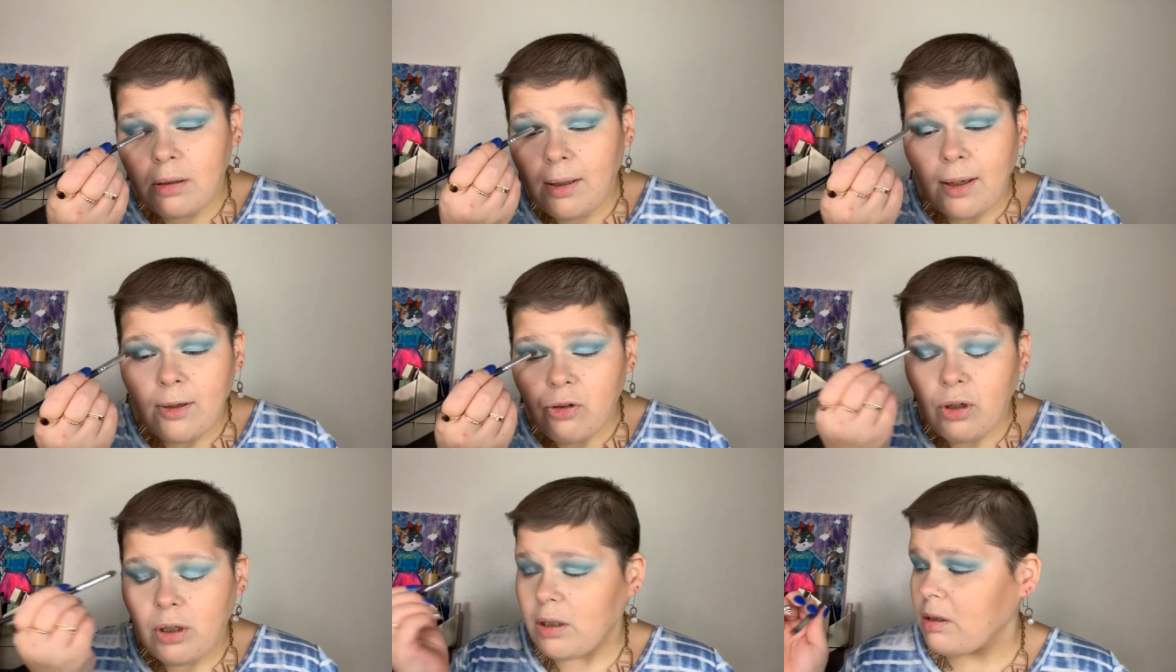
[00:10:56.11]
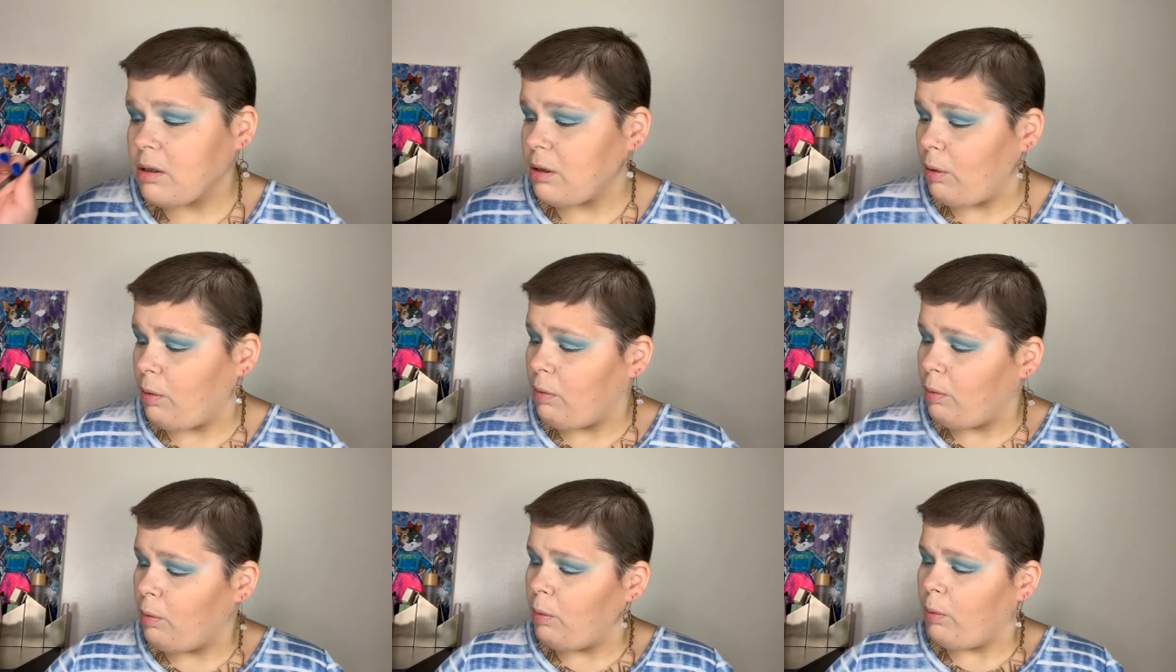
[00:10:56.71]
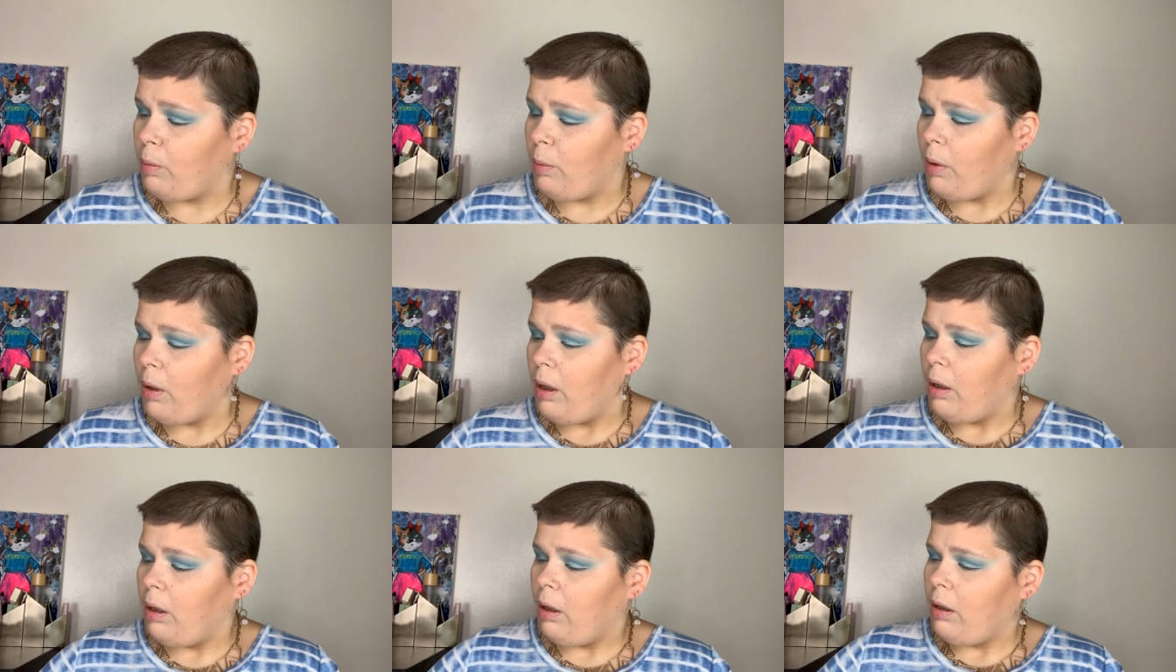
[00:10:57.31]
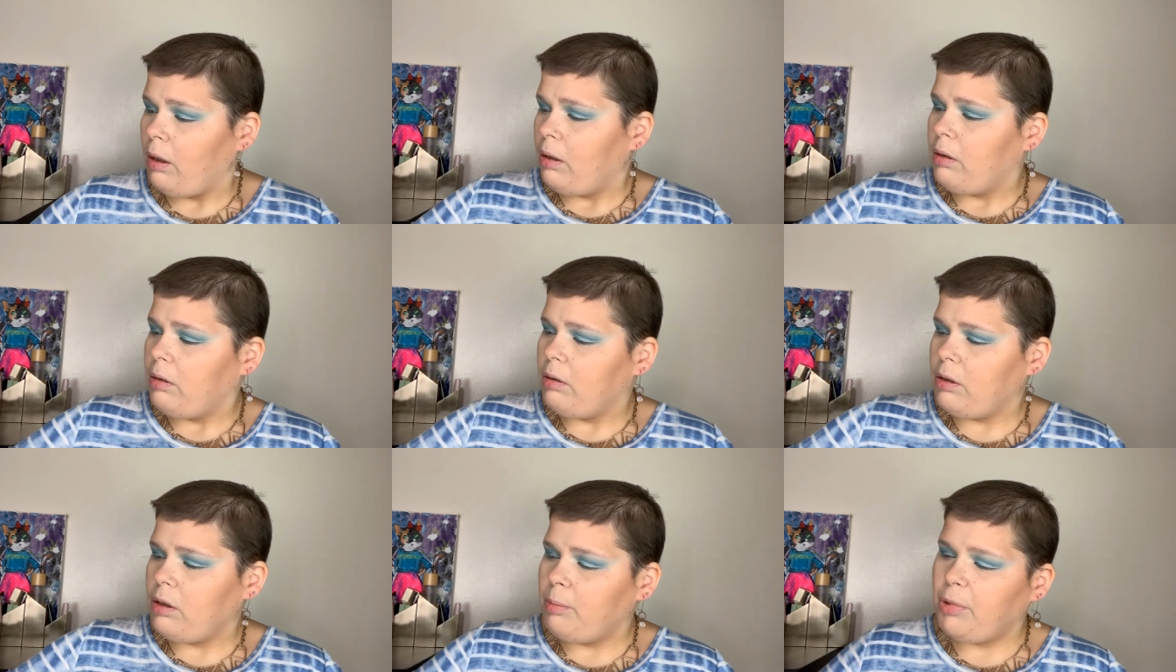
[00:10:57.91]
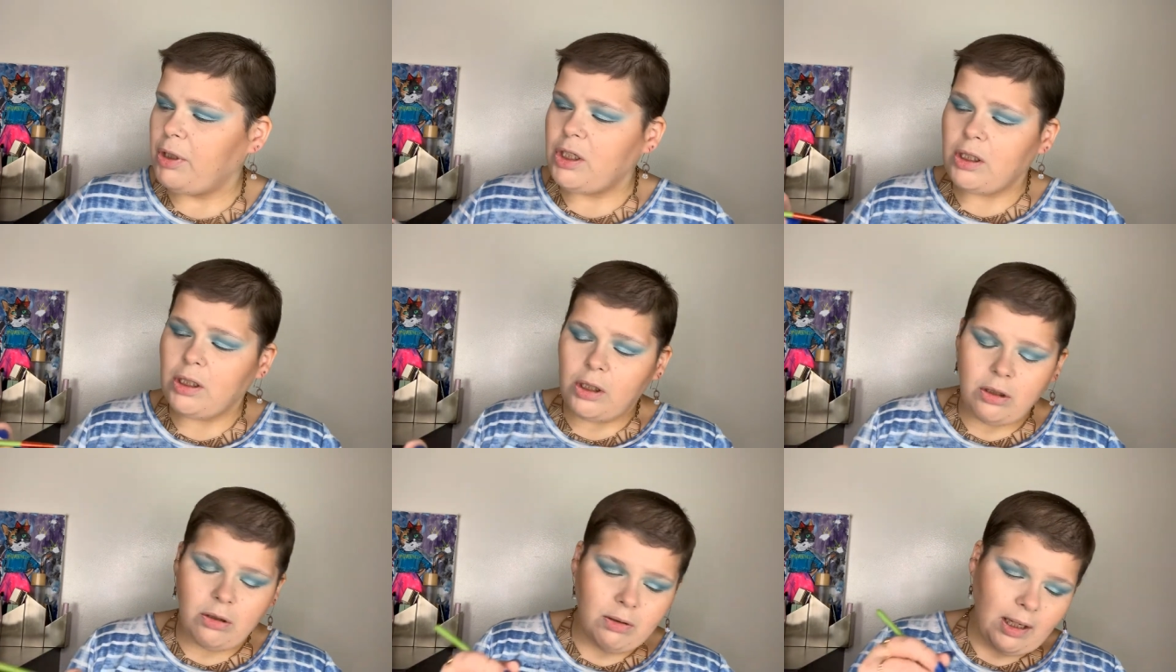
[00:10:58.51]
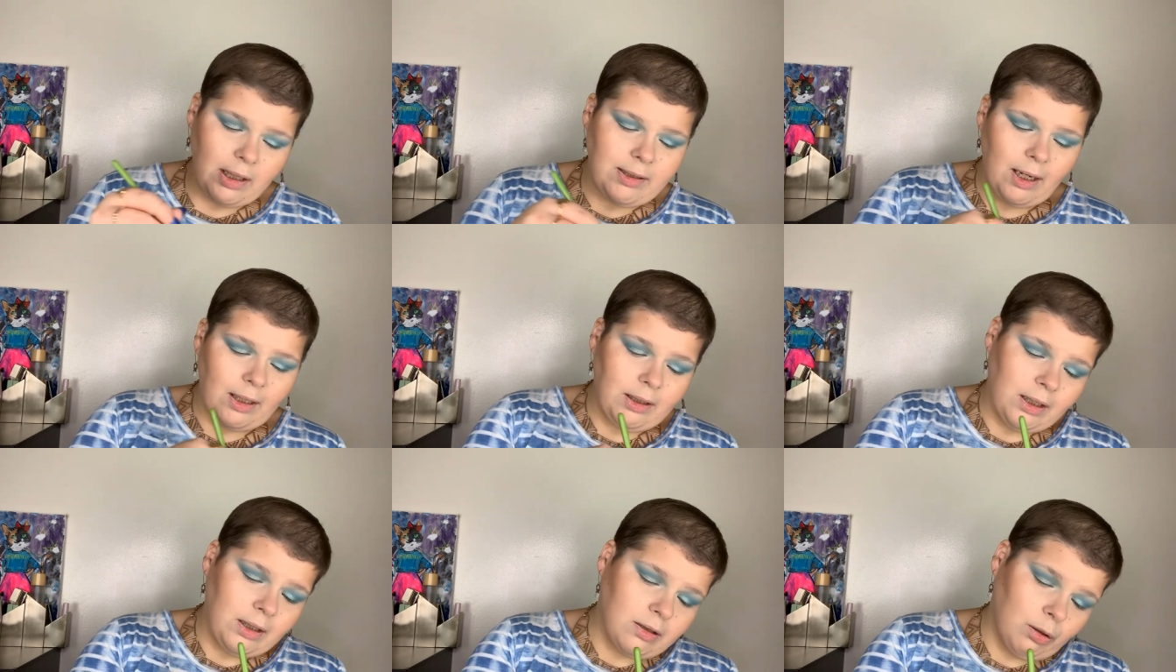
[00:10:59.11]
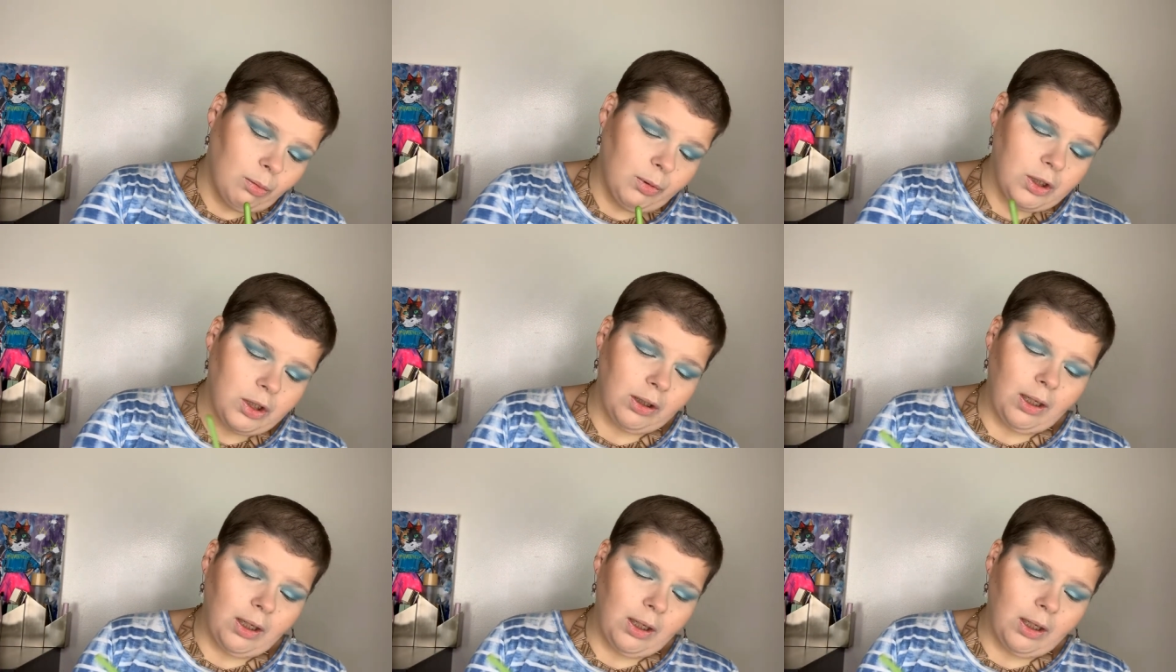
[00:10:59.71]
that trick so but she has used that technique so much